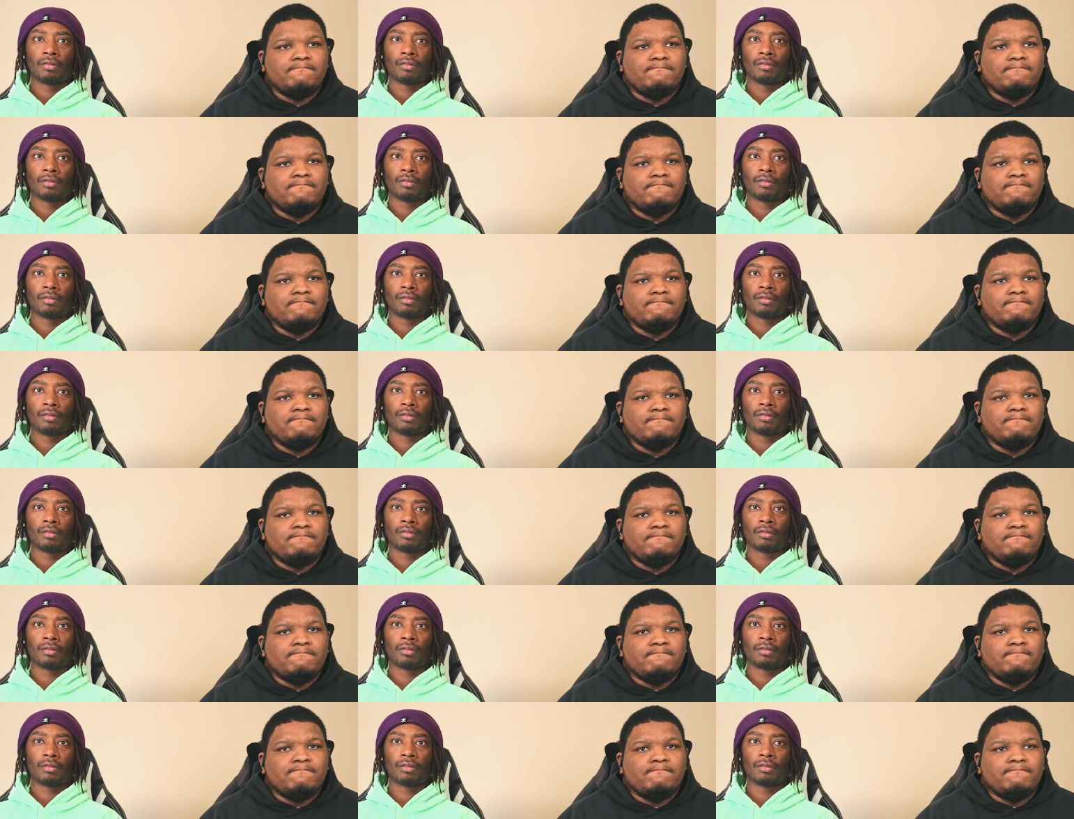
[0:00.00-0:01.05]

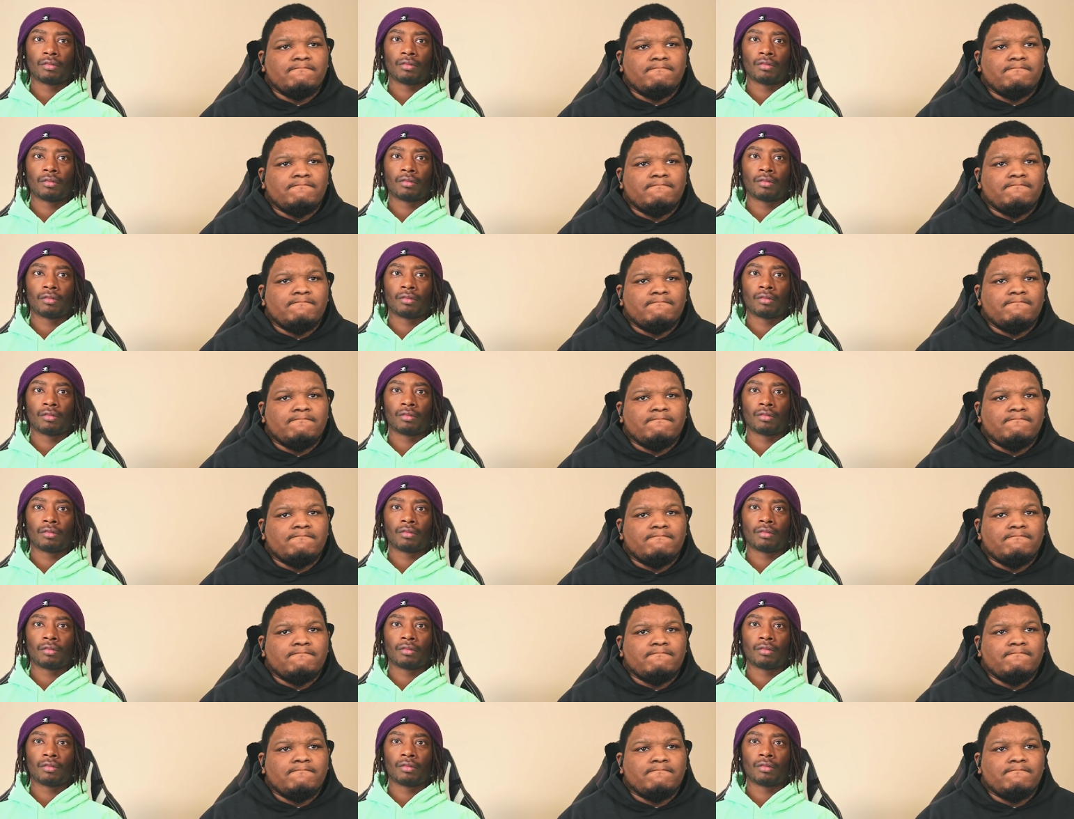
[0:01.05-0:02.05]
No one is speaking in this clip.